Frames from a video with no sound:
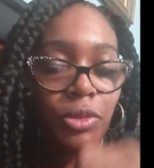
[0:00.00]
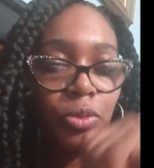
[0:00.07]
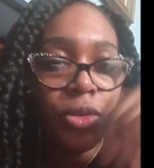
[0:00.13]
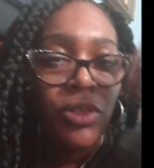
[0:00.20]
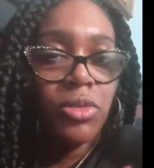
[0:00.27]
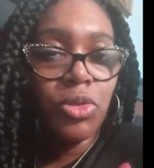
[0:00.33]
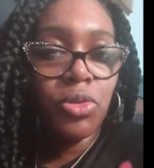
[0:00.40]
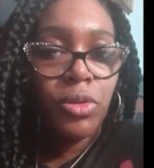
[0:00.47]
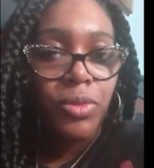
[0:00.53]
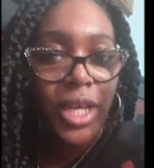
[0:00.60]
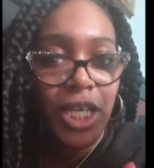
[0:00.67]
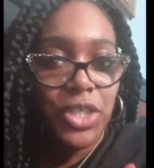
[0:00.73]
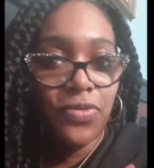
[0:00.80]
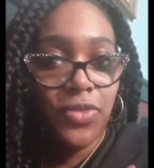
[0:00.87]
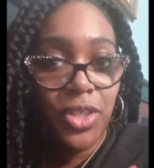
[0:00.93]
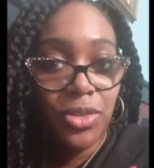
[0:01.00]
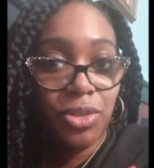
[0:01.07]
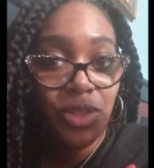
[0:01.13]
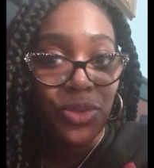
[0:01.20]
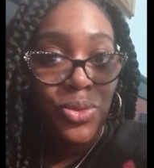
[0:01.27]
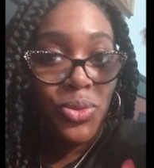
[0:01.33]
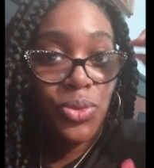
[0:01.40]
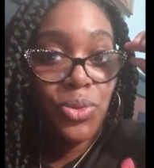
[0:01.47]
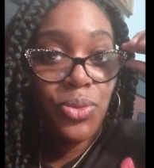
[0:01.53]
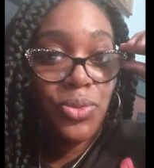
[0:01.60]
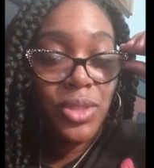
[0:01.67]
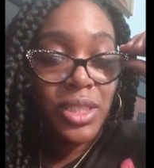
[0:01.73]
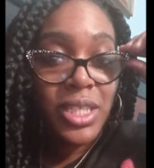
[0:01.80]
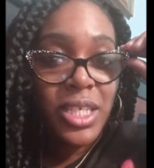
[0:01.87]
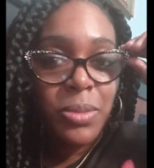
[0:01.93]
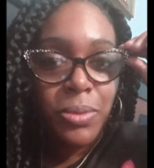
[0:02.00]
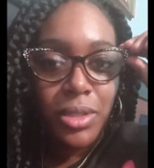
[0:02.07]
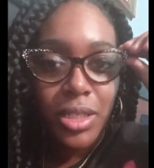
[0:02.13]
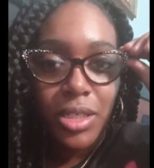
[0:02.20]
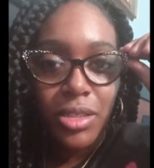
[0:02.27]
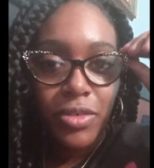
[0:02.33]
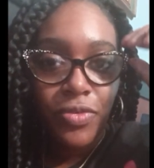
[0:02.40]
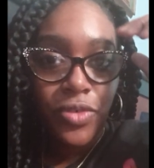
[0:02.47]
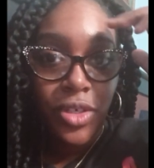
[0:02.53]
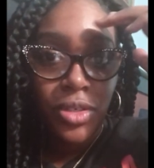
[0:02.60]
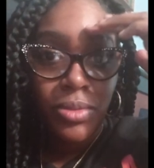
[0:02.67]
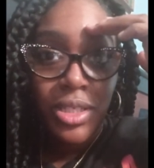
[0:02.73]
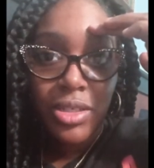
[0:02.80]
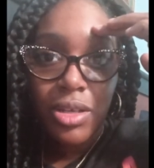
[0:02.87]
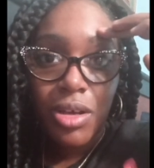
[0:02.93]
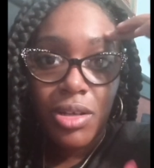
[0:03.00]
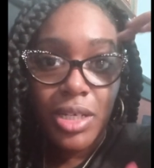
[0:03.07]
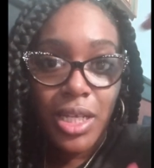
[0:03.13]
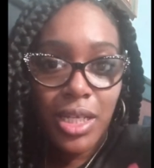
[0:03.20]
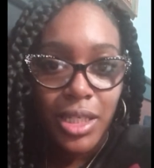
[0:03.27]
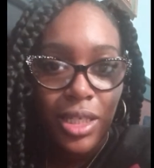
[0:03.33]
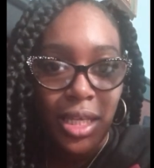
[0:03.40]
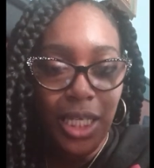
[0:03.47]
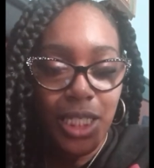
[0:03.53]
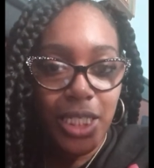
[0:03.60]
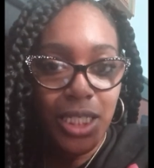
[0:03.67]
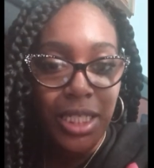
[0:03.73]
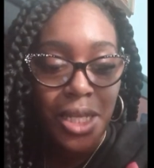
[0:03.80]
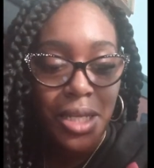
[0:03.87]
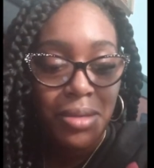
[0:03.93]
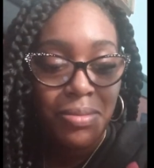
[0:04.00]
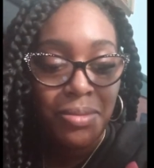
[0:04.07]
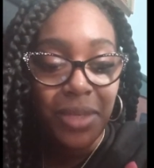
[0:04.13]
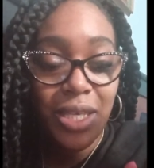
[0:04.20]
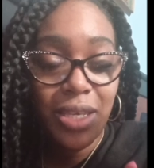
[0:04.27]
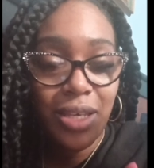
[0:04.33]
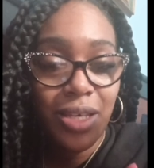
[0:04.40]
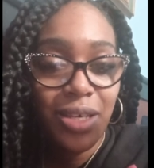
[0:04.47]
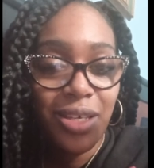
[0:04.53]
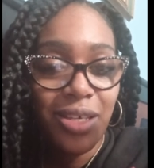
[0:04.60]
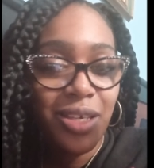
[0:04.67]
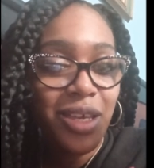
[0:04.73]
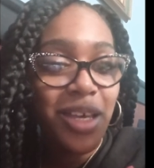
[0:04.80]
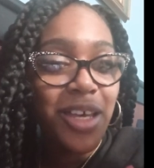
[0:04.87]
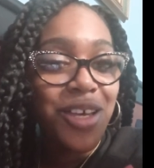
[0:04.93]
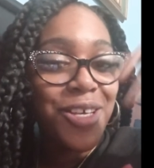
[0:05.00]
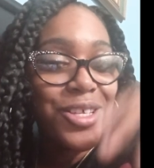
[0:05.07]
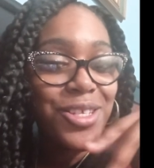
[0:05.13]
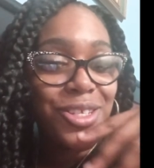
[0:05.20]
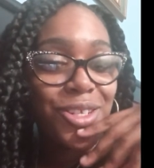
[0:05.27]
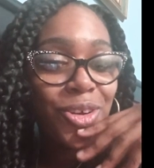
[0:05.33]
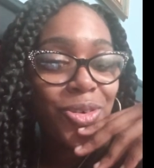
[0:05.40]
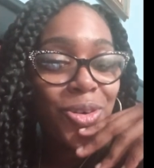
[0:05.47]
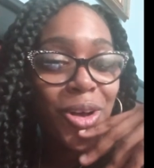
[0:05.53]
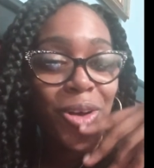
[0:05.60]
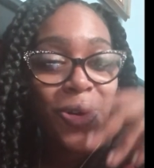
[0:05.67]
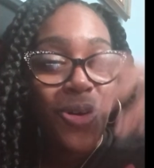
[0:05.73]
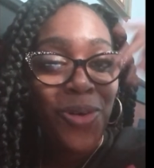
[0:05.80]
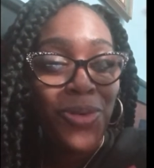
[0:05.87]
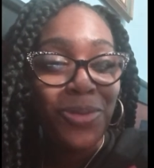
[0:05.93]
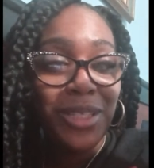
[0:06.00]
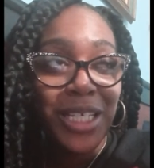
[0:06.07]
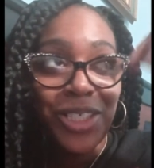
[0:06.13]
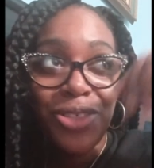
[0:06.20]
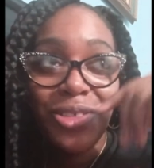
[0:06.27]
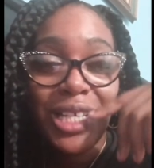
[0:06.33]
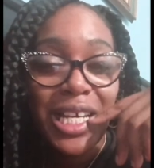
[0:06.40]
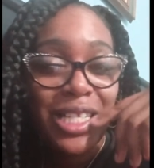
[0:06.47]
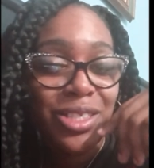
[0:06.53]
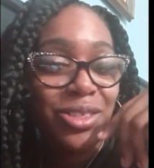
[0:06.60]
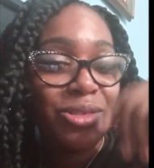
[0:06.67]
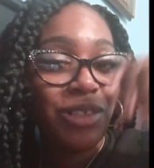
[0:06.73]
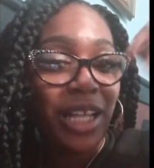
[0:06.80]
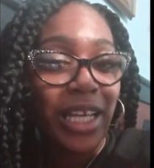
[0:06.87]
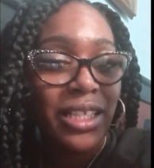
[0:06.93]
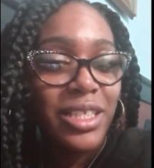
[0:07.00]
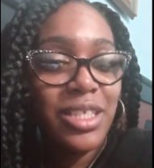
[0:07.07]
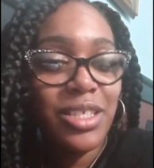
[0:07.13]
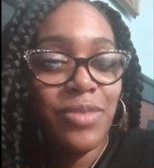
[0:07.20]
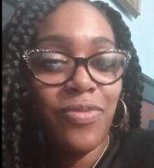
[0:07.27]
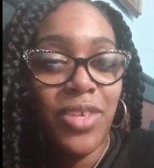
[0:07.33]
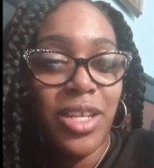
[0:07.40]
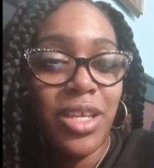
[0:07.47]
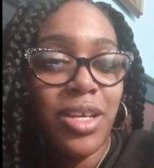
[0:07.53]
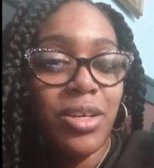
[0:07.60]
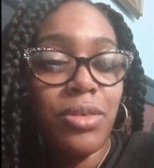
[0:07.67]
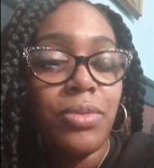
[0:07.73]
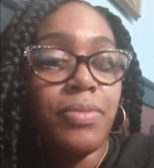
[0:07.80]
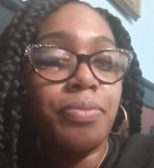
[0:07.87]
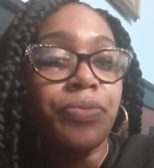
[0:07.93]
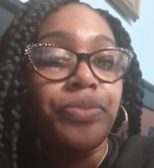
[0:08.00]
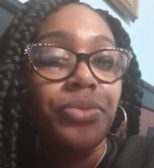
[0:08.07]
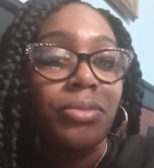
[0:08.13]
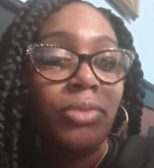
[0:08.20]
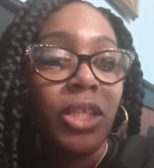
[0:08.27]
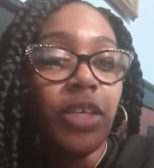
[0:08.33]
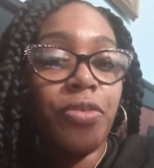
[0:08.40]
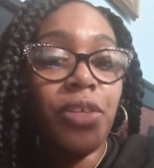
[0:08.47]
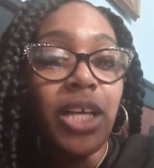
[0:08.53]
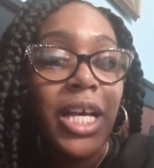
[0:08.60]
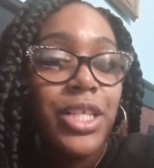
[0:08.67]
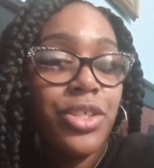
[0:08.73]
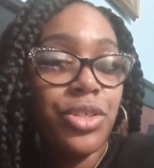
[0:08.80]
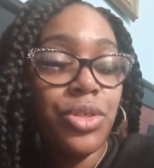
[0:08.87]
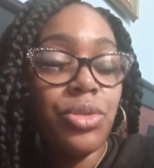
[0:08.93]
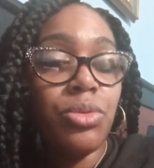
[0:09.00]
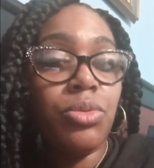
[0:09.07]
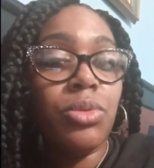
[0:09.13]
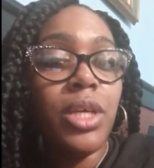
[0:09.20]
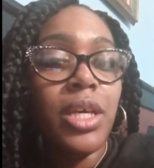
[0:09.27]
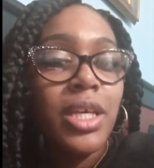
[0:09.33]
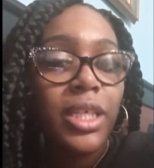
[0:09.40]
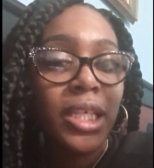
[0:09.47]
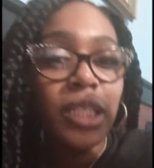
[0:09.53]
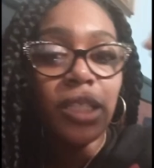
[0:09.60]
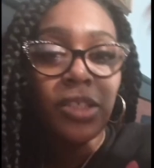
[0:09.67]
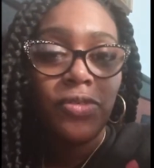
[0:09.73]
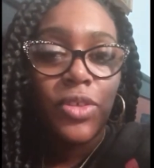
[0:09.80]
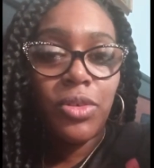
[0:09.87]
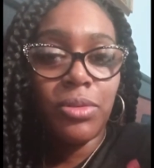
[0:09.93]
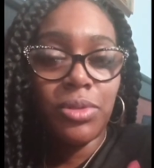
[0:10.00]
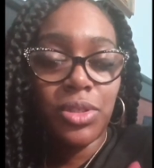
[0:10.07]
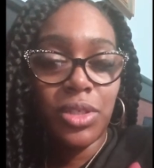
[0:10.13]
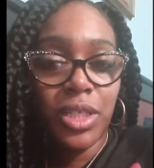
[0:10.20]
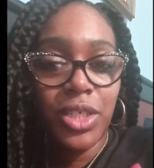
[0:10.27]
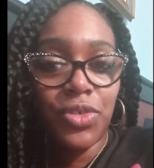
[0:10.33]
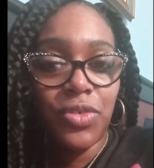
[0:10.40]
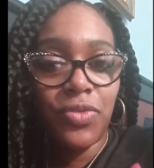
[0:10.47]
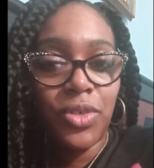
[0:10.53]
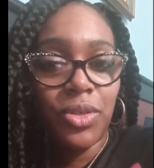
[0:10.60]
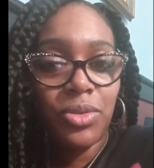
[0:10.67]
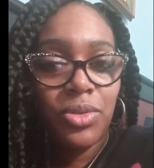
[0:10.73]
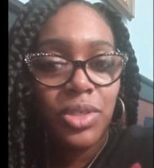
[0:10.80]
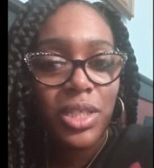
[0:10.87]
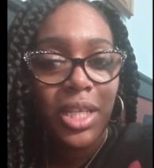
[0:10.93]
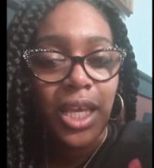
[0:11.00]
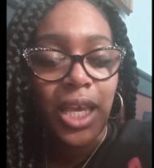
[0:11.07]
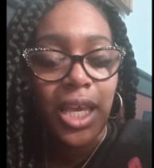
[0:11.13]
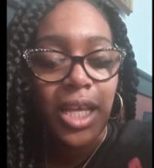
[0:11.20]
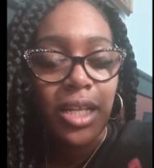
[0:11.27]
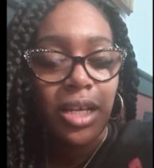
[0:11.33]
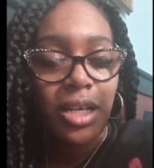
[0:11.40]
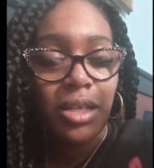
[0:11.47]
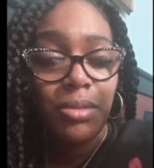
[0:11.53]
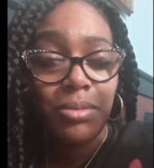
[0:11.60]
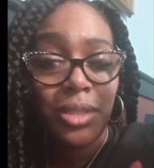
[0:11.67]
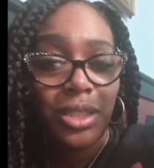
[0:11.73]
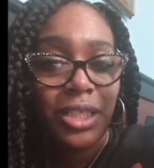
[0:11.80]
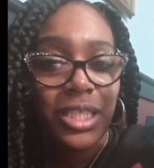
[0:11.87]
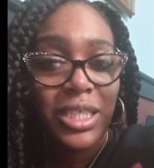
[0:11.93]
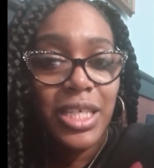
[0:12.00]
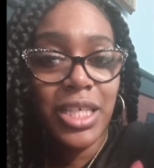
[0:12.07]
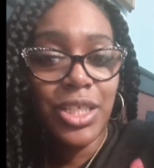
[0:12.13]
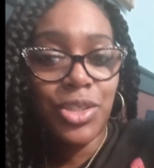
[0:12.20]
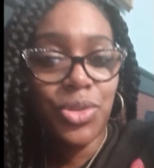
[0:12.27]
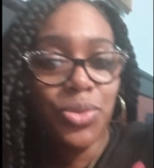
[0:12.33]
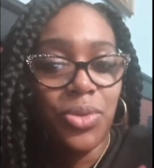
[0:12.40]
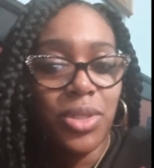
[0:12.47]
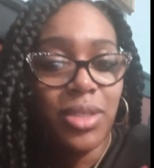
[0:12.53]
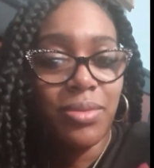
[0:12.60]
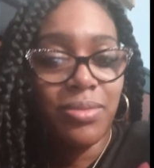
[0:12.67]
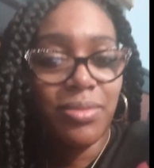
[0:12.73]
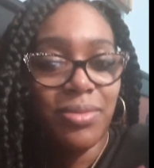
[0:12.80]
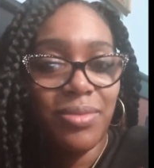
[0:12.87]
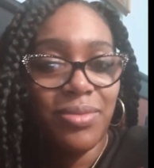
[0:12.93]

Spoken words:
We're going to do a reaction video to this particular film. It's called Cousin Mia. So I hope that you guys do like this video. If you guys do, get this video up to 100 views and let's get into it.